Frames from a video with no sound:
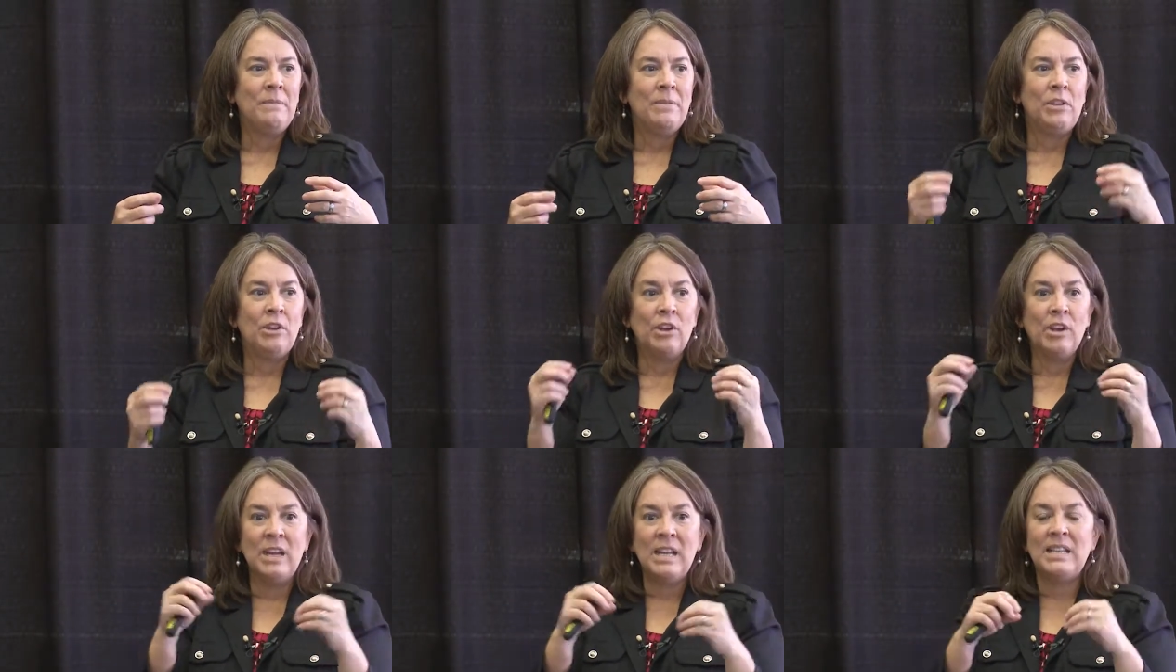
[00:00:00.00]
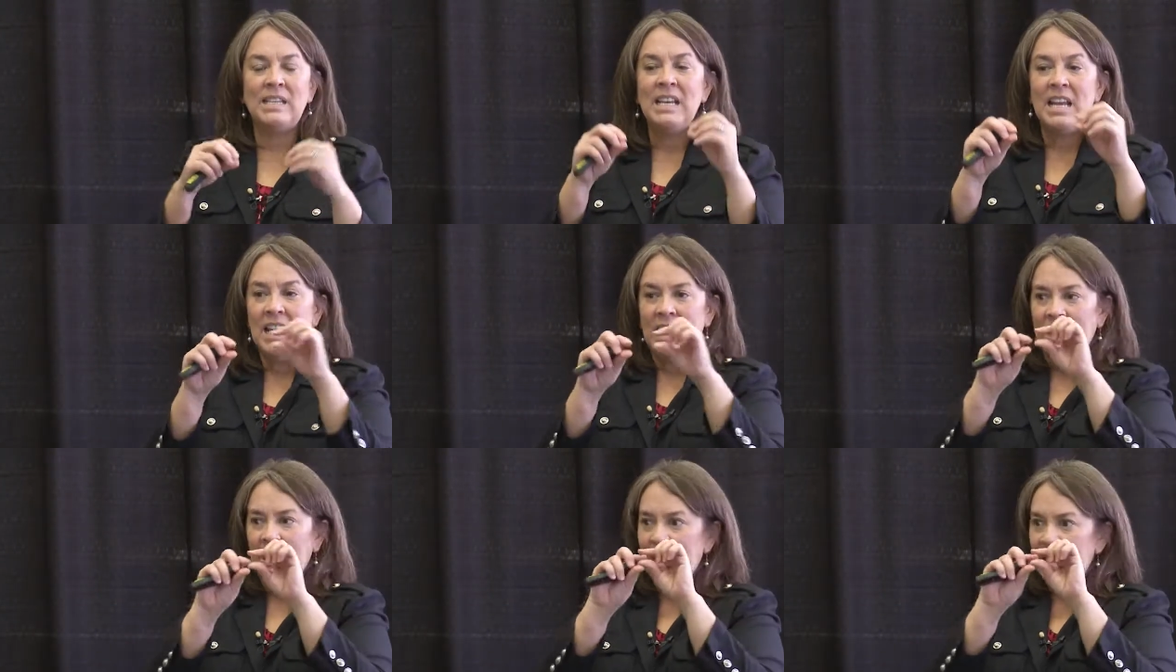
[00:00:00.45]
They're going to
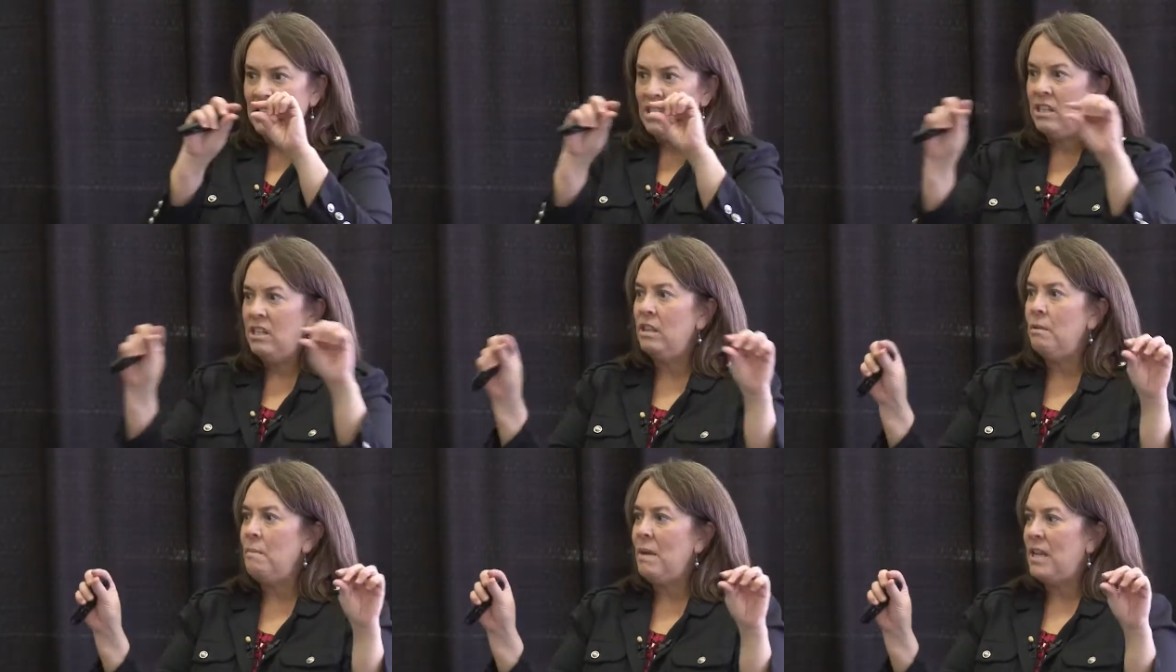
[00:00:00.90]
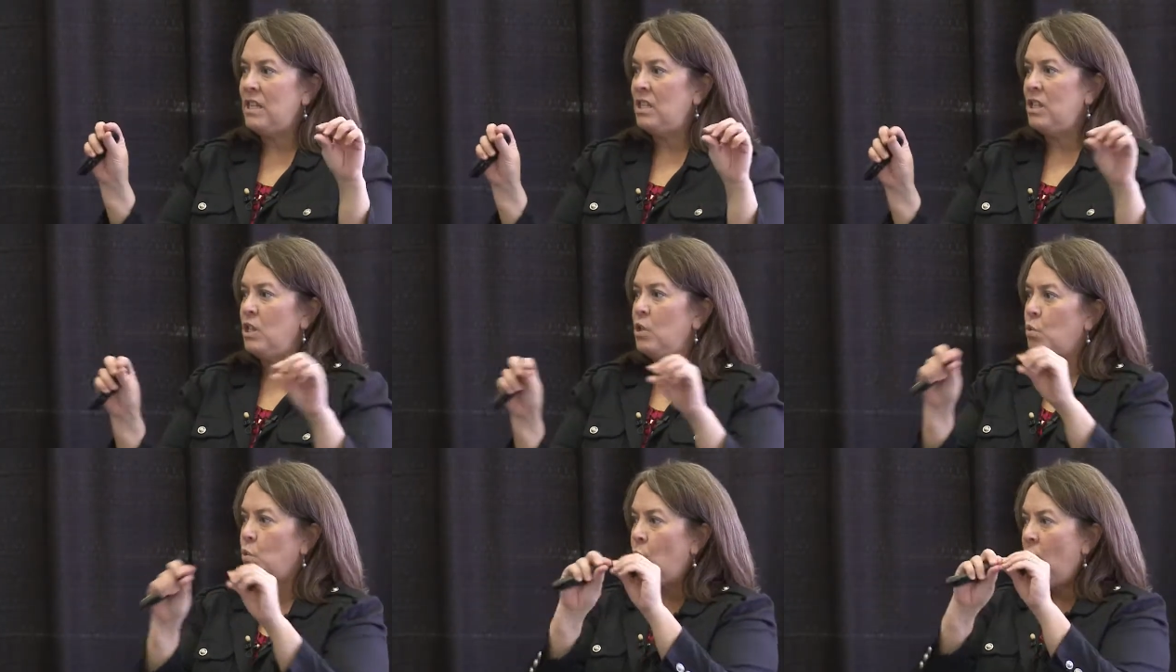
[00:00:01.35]
listen to the
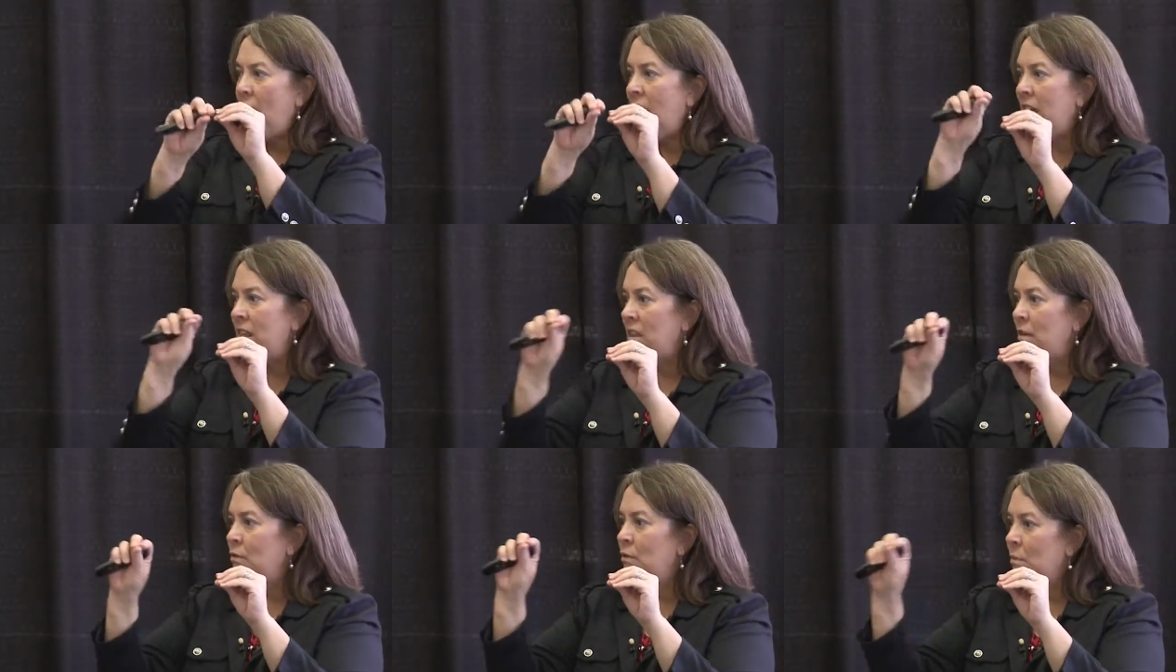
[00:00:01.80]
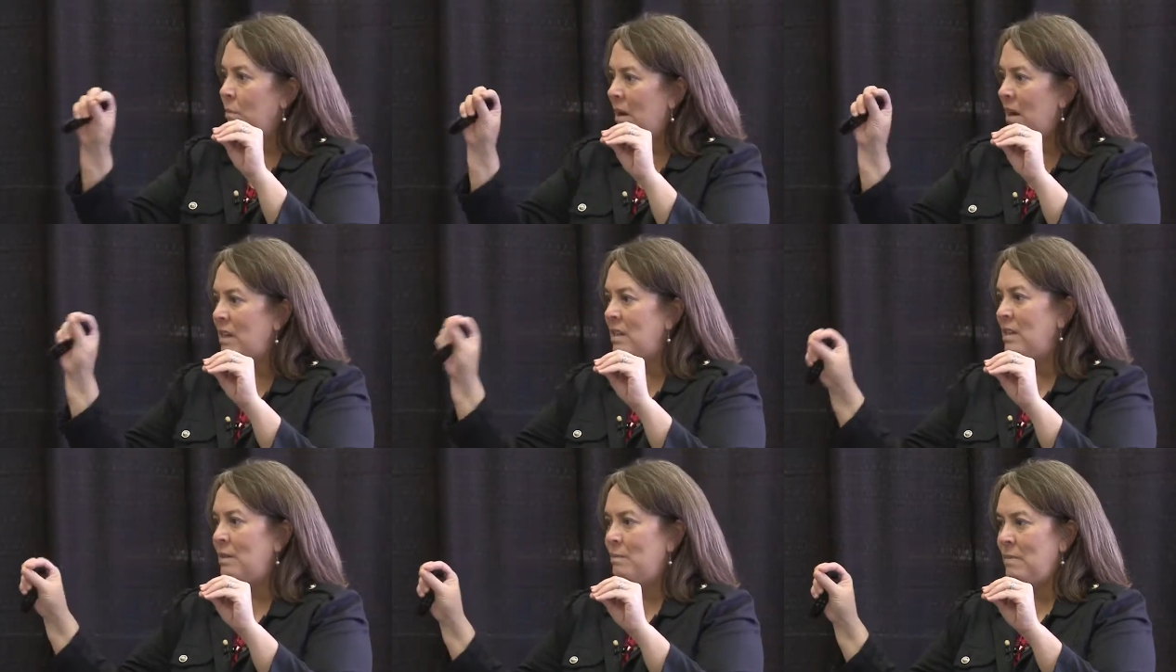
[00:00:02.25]
message, why they
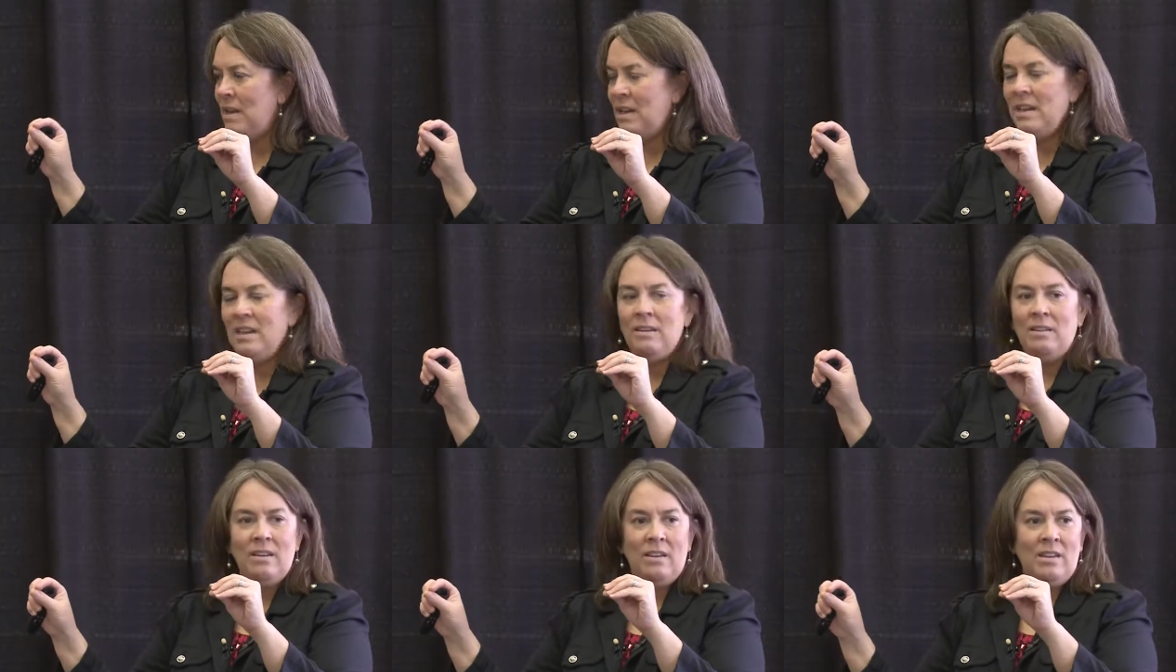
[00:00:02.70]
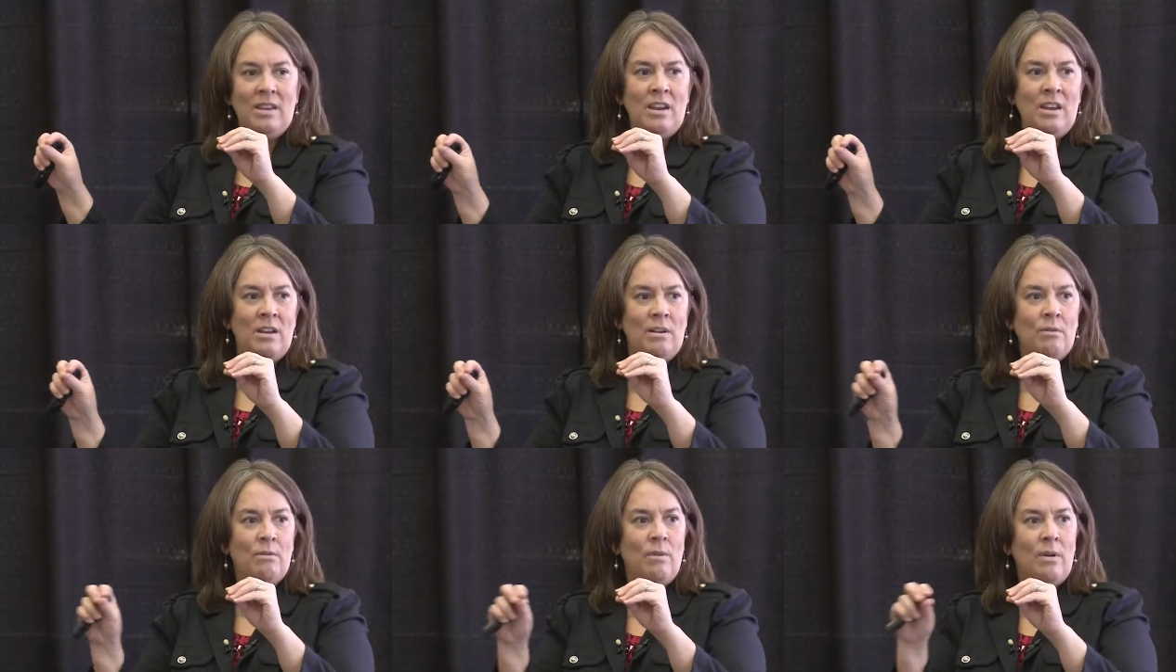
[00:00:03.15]
reminded me, you
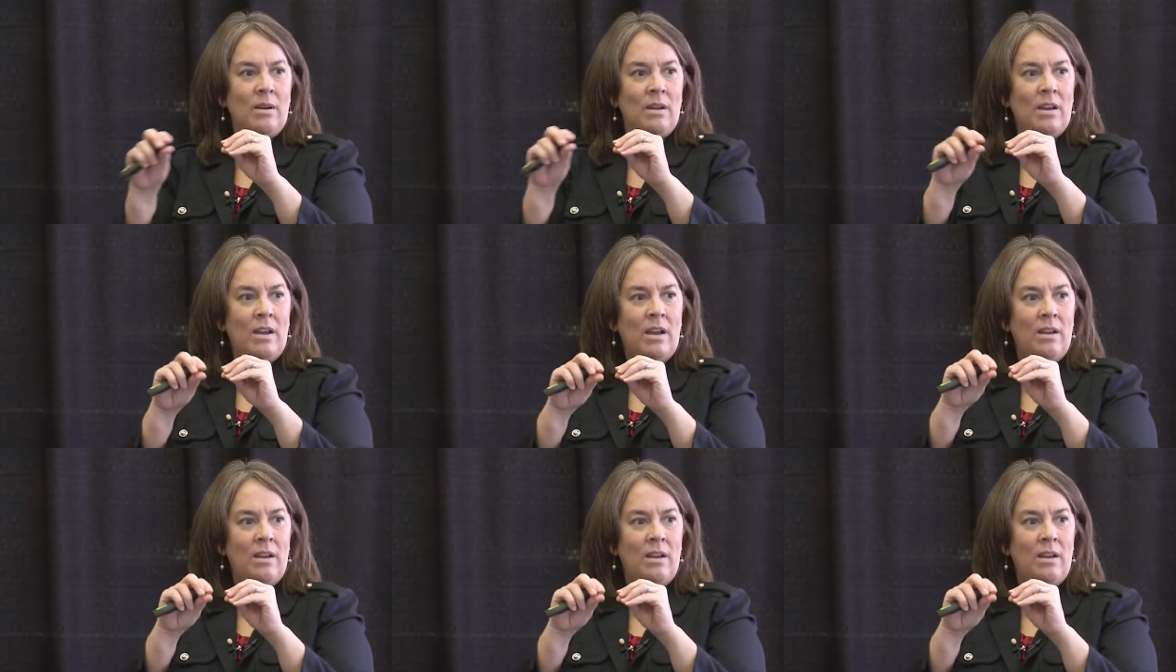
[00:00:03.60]
know,